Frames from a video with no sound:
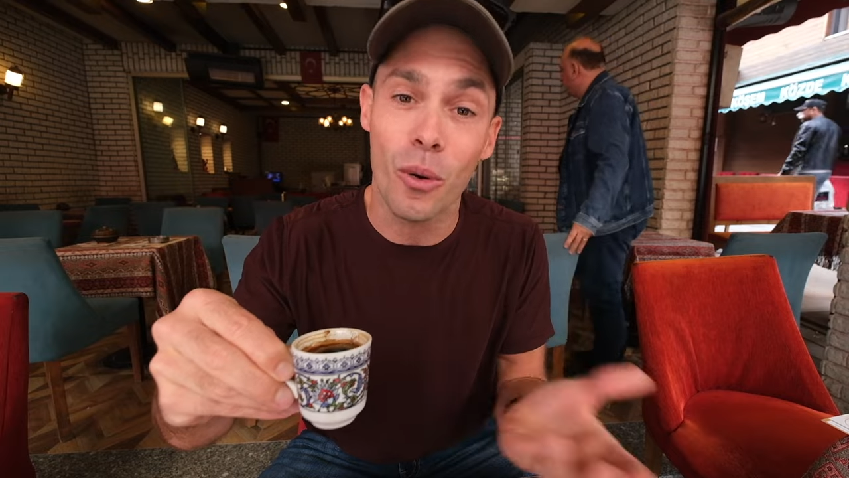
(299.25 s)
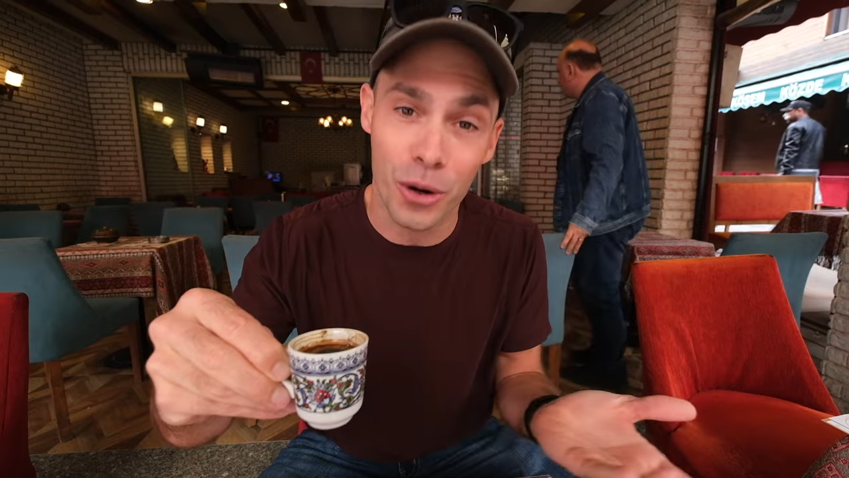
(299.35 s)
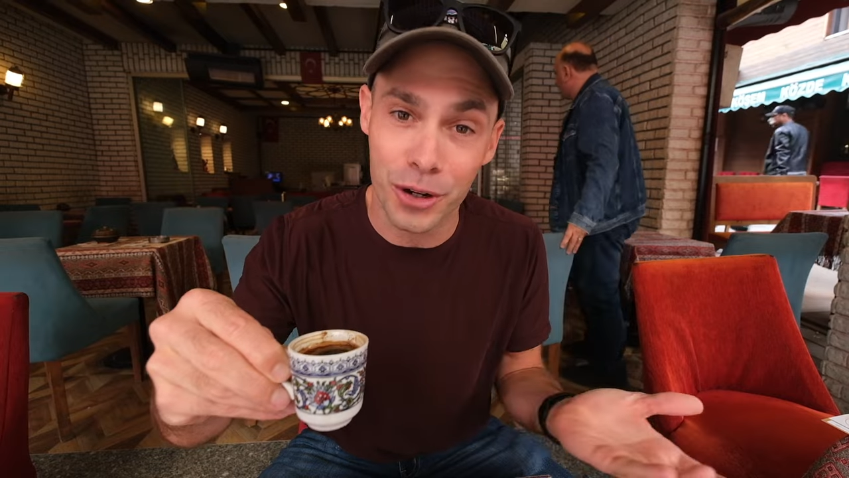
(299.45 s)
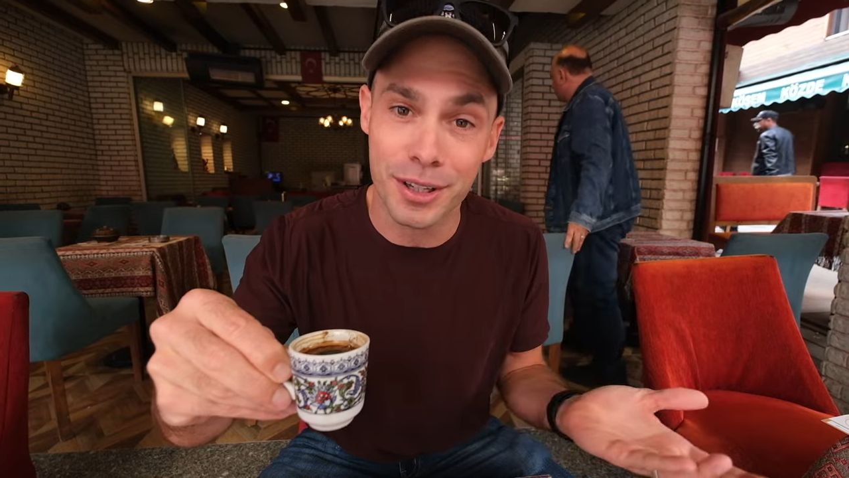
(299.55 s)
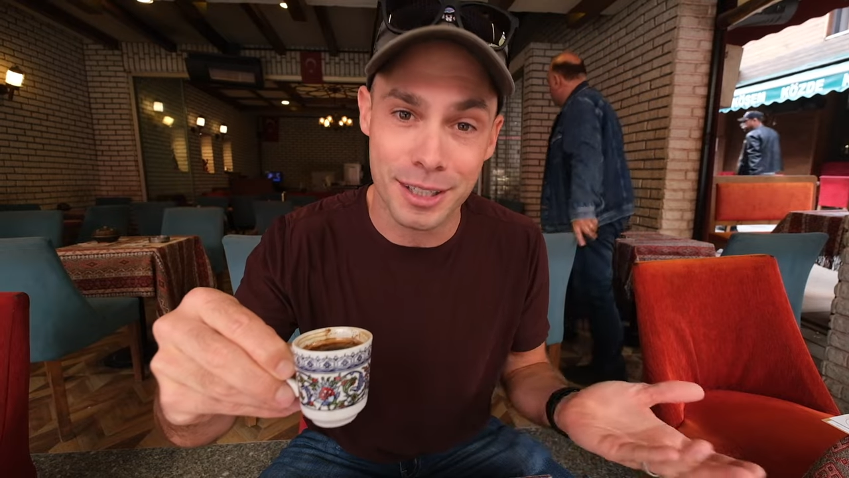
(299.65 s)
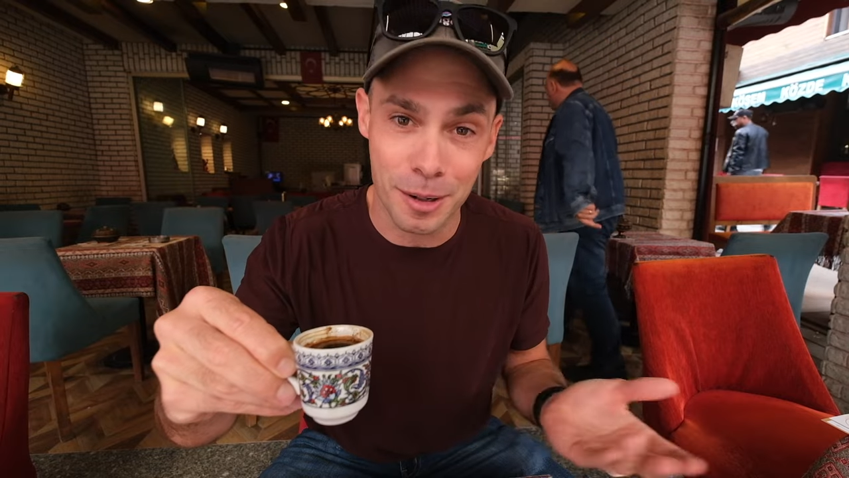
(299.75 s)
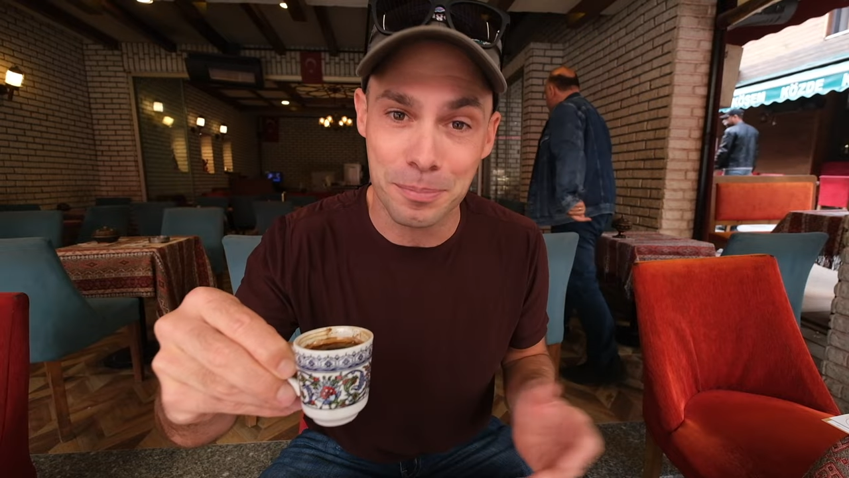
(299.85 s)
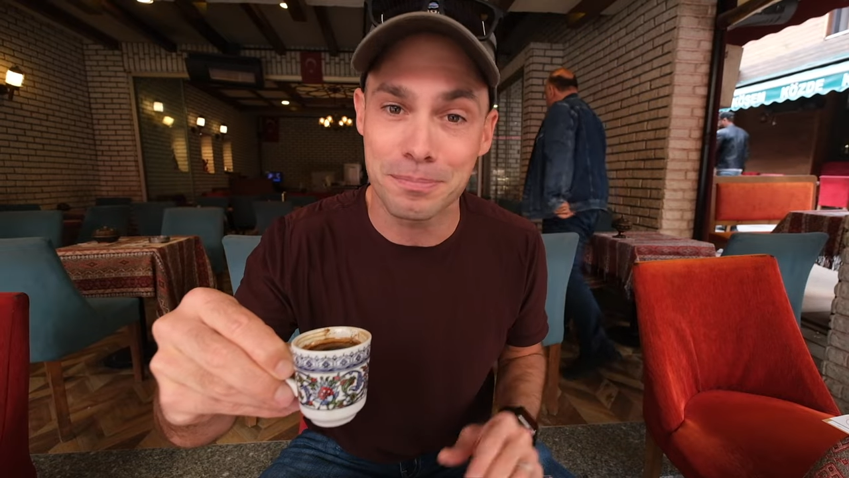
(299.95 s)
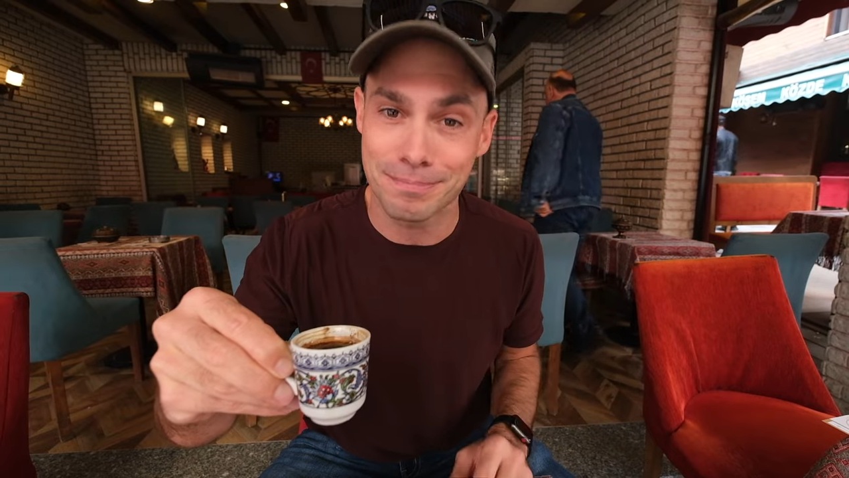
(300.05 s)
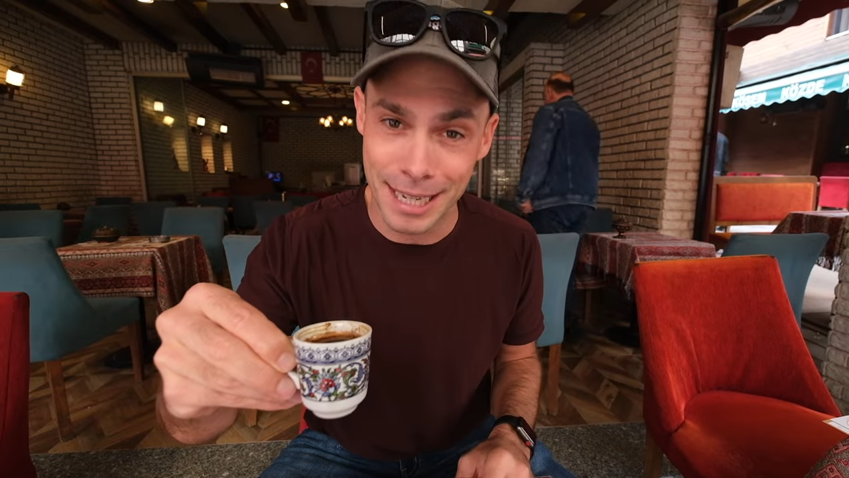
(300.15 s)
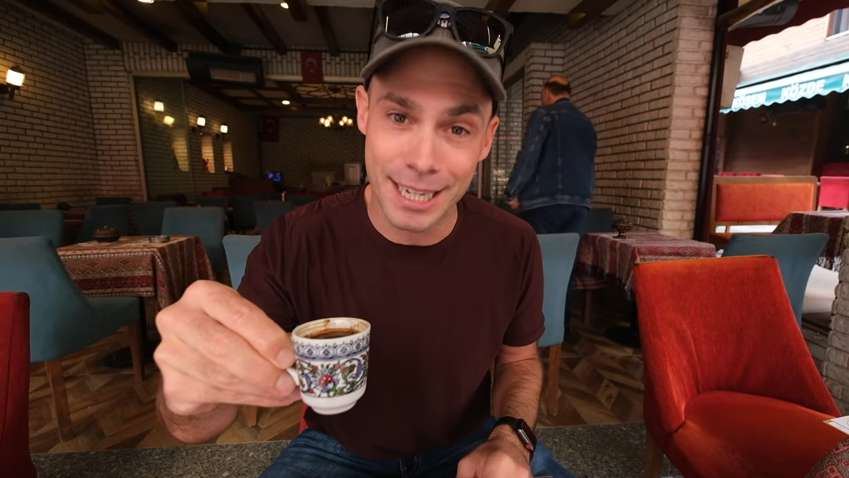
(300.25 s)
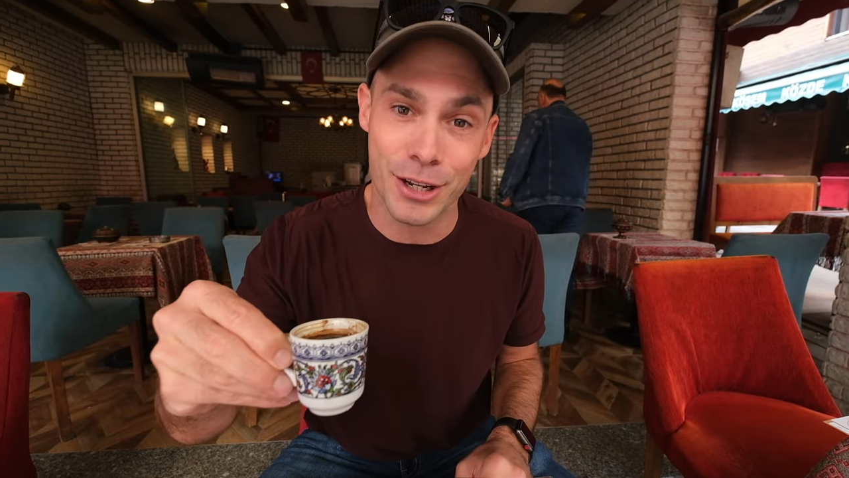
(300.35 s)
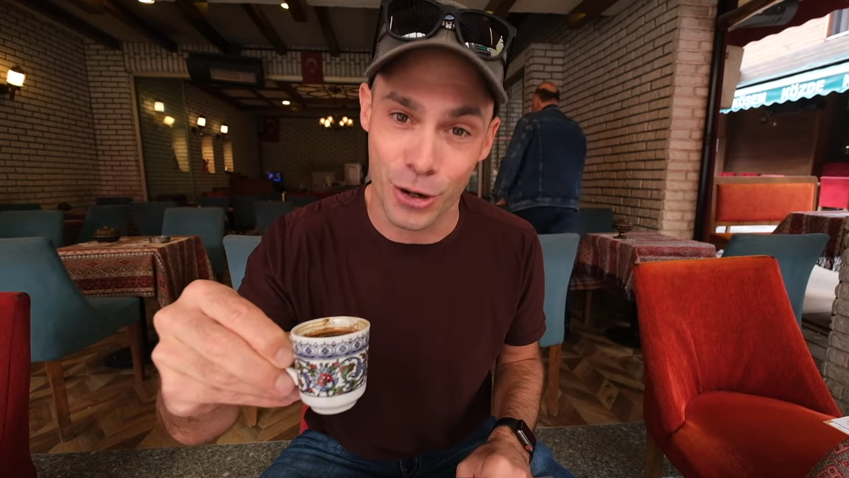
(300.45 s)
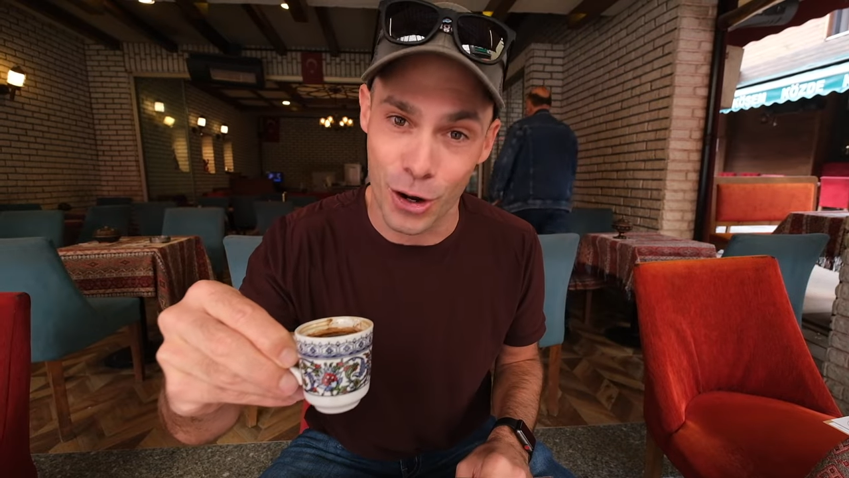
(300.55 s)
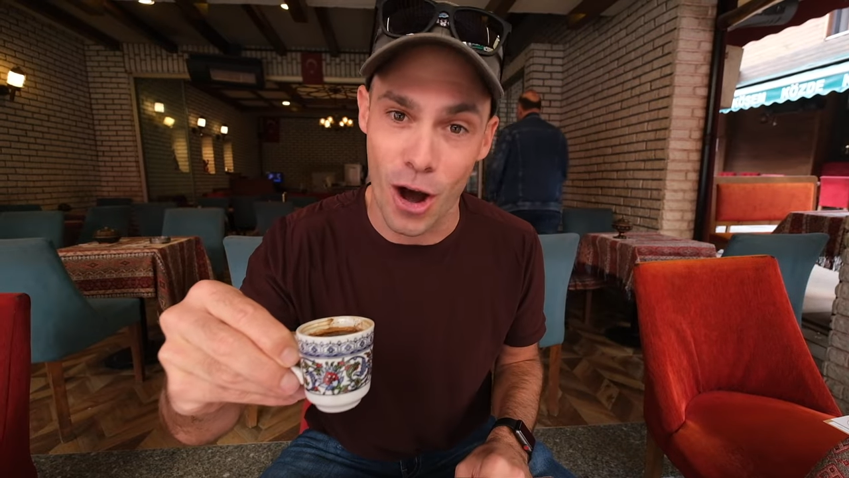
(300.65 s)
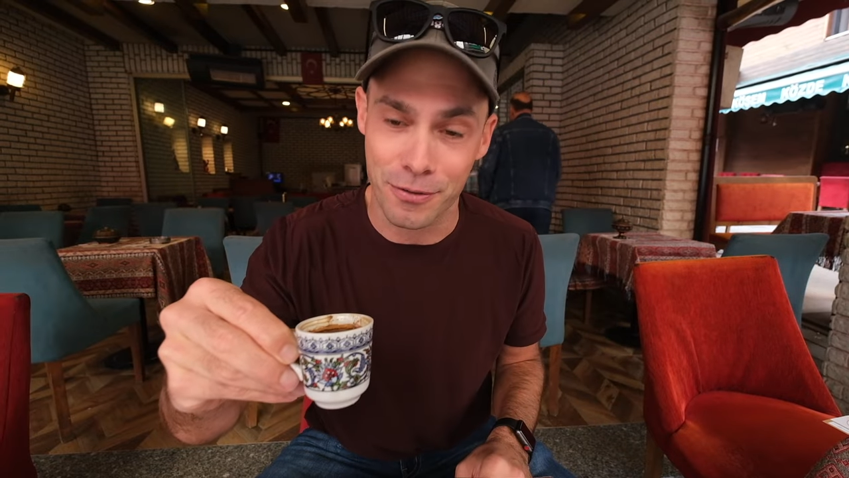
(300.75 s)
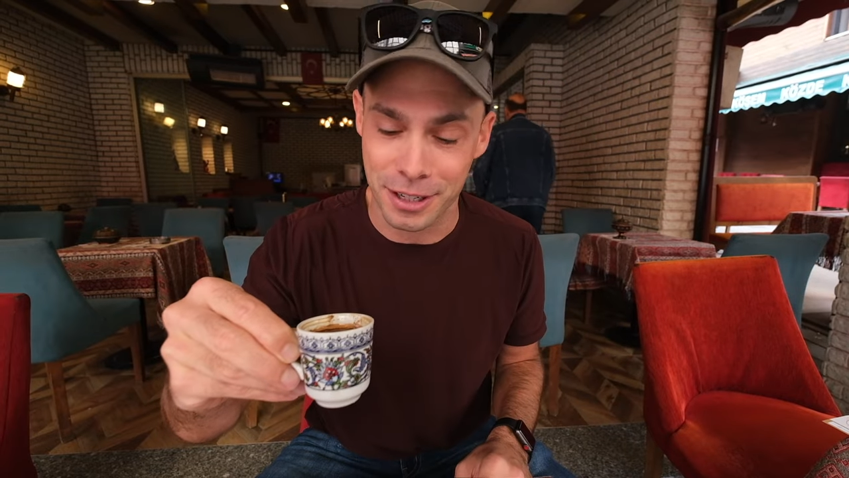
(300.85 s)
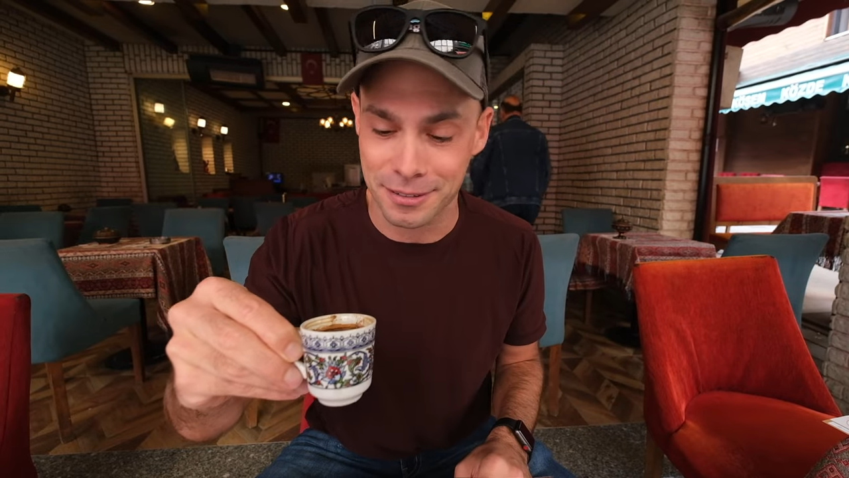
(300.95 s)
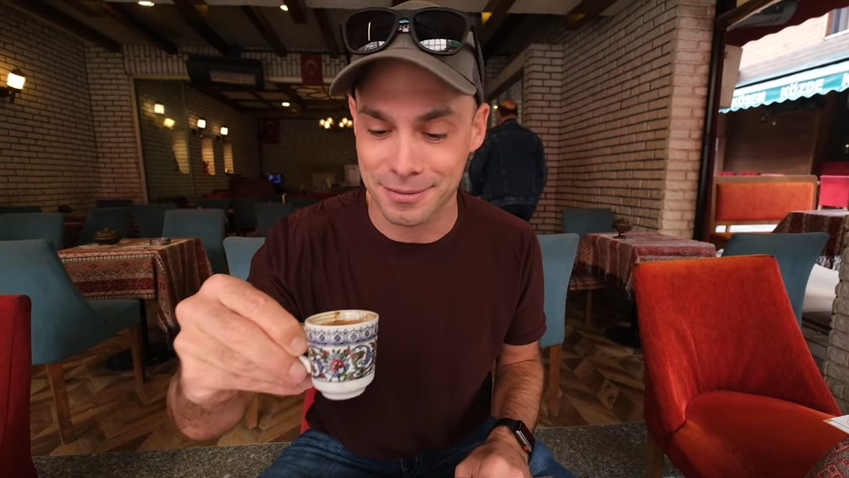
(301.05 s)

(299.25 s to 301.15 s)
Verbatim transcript: or you'll end up eating your coffee